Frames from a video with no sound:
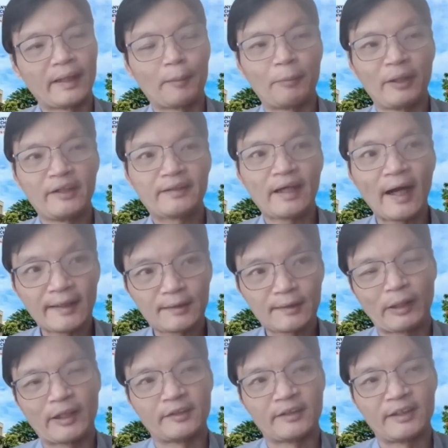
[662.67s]
are being
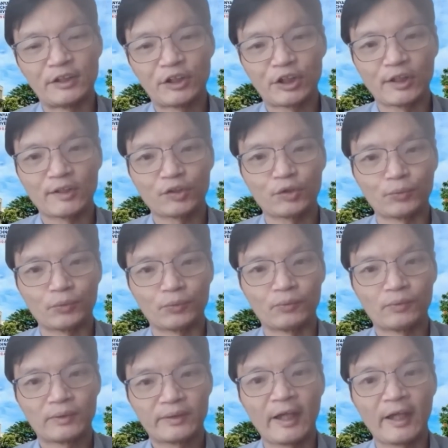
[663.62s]
tasked by the teachers to